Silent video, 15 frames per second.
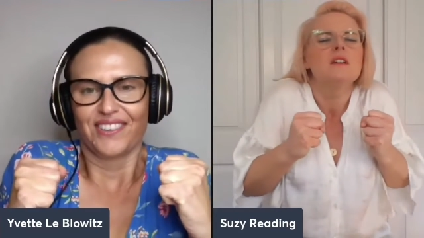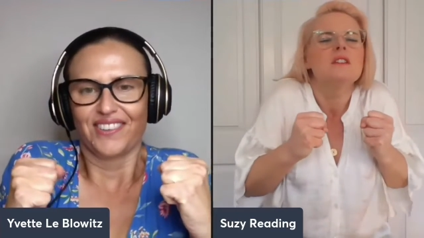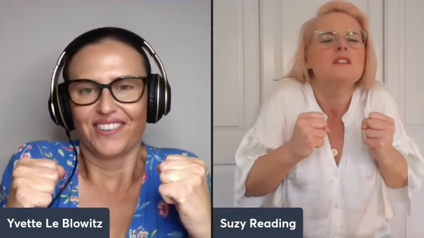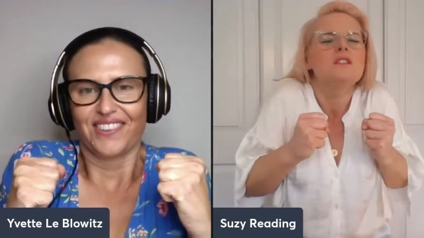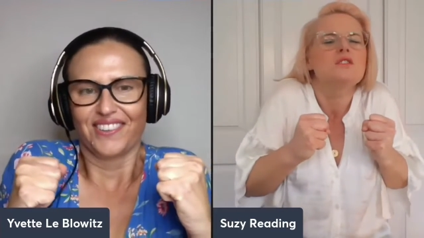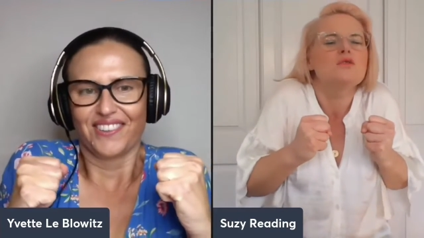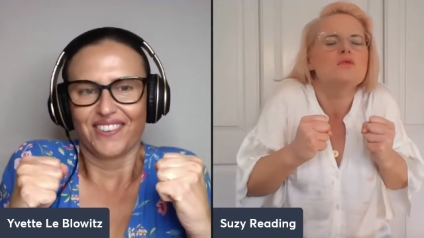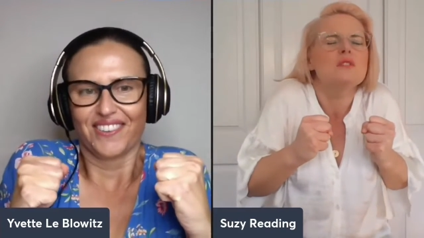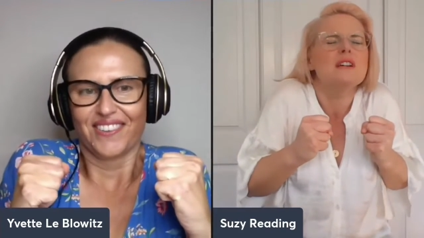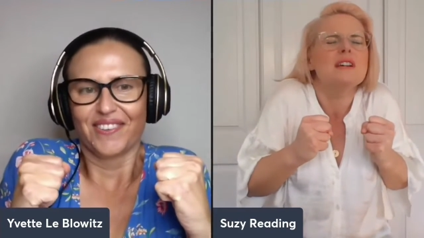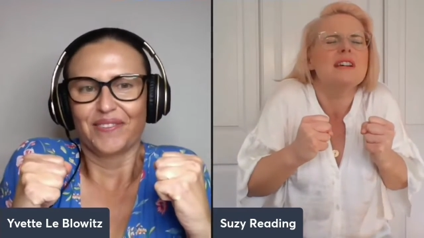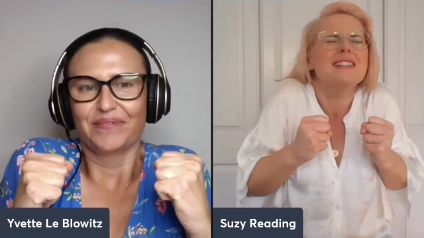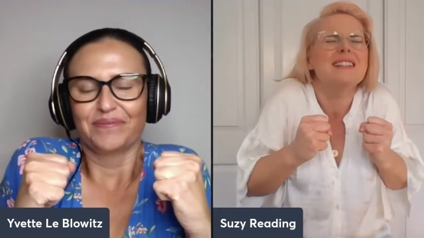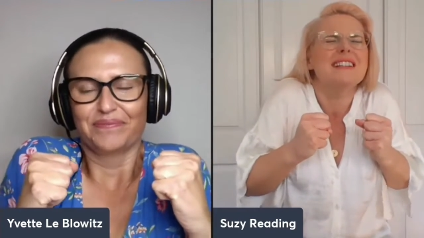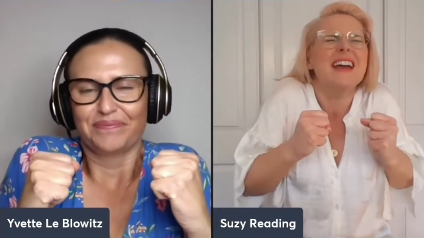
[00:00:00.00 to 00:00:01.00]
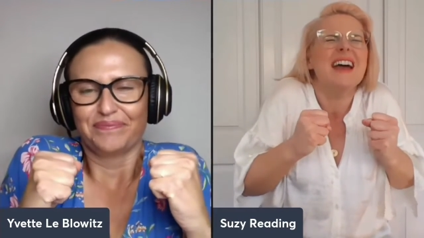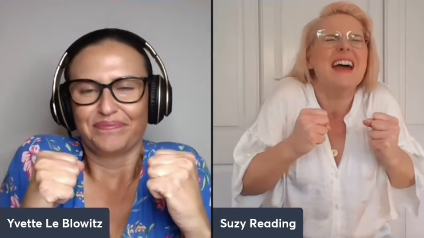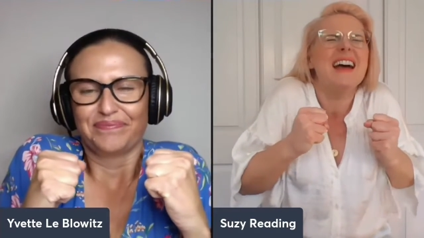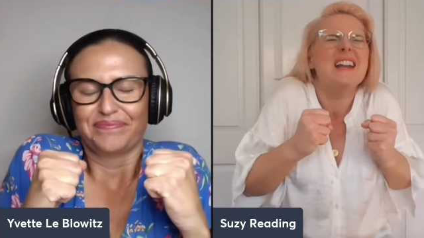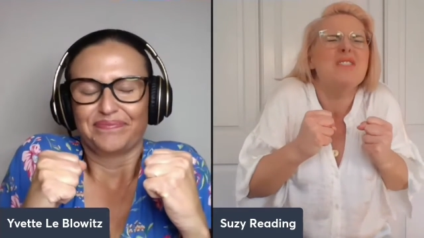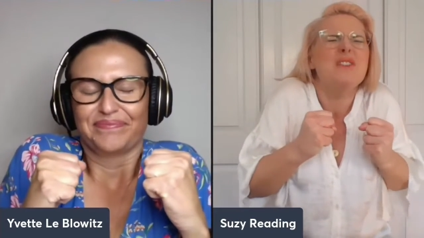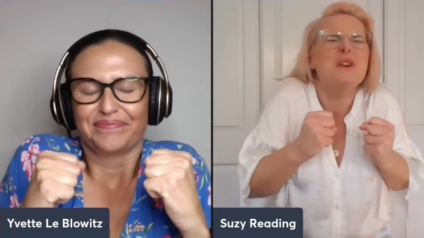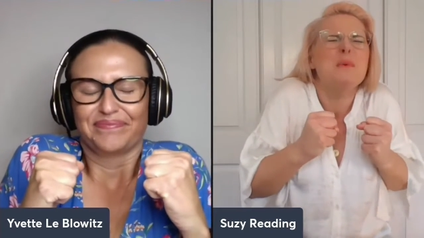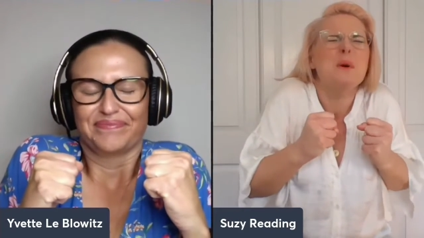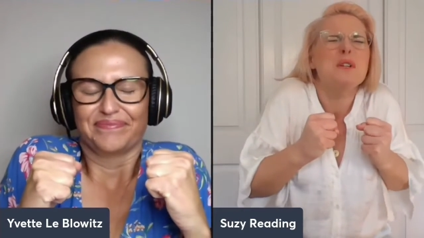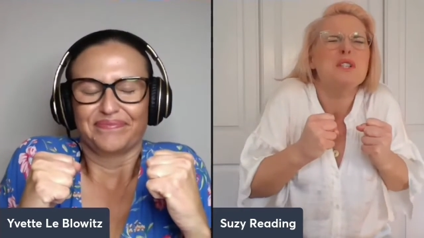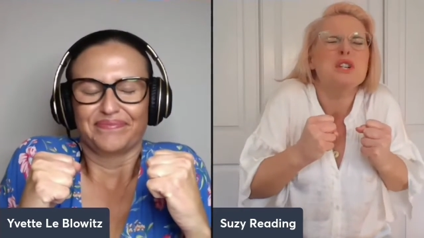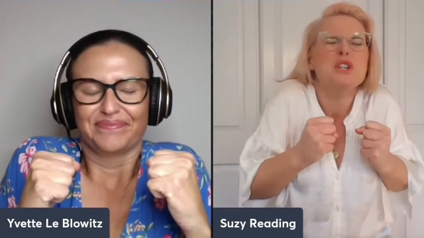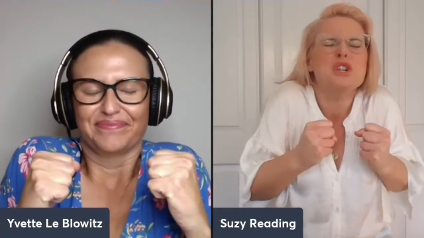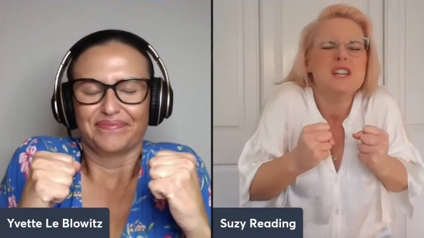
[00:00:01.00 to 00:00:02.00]
Speaker 1: Squeeze, and if you
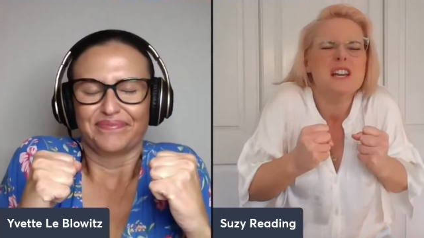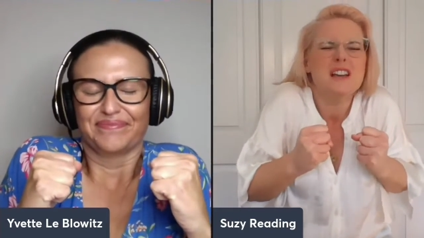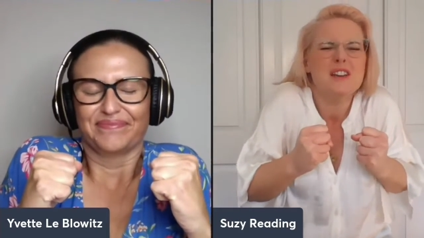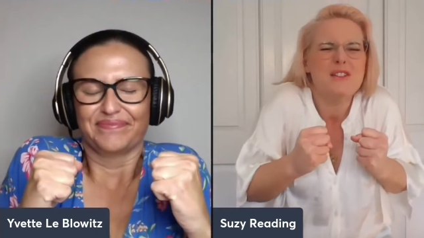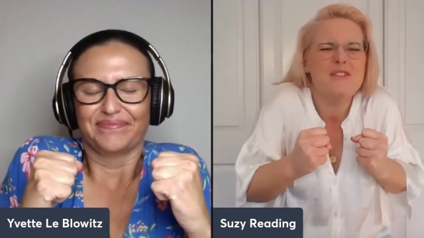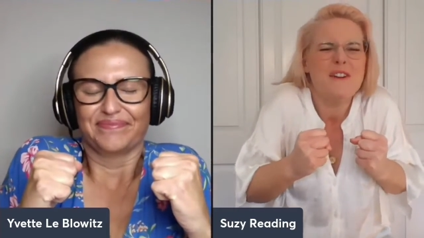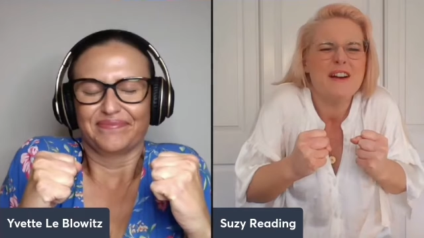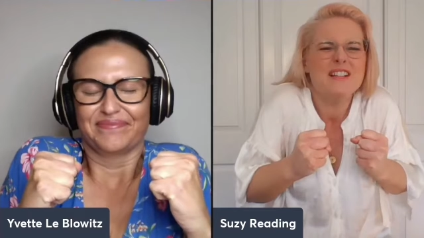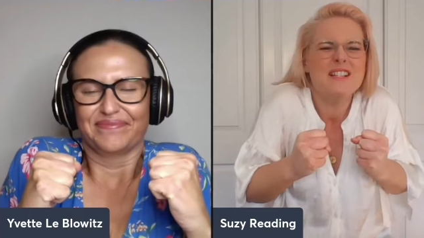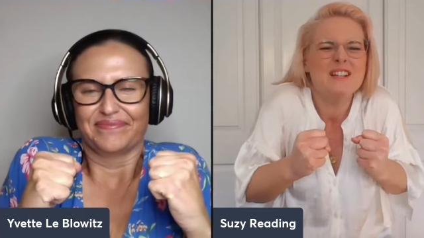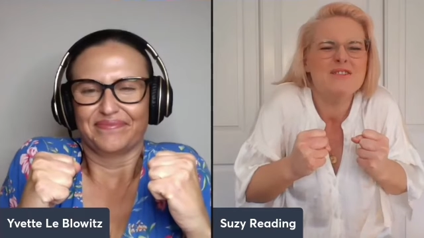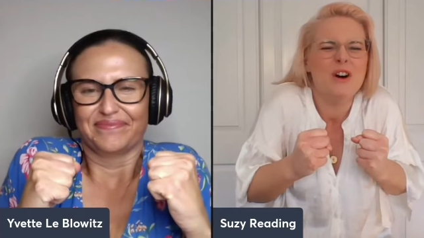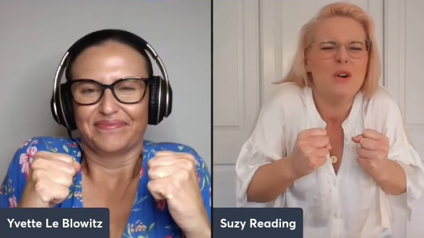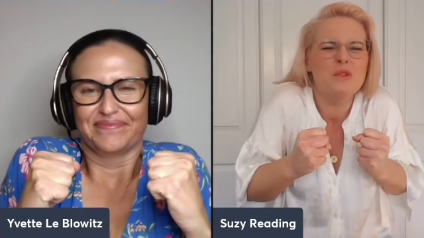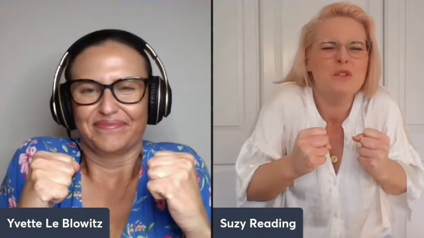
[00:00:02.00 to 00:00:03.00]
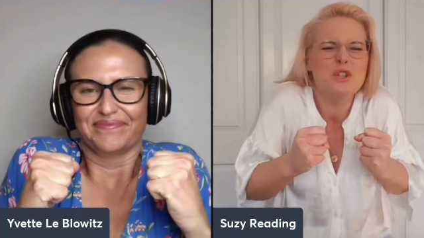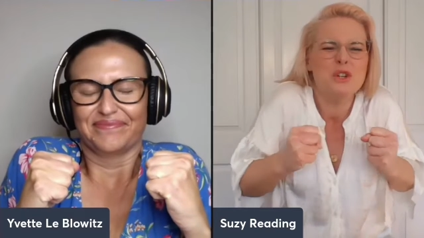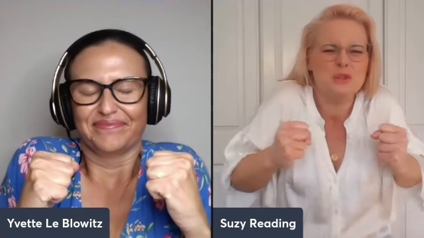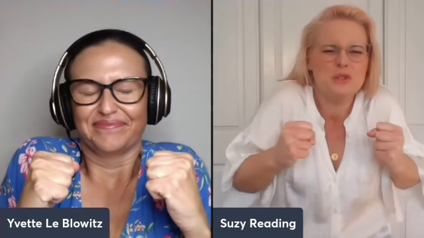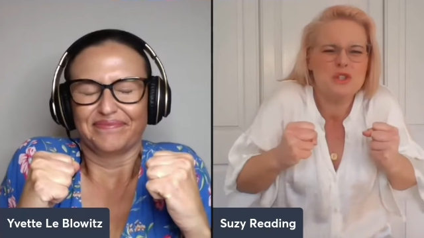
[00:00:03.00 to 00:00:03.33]
want to, you can get your face involved too.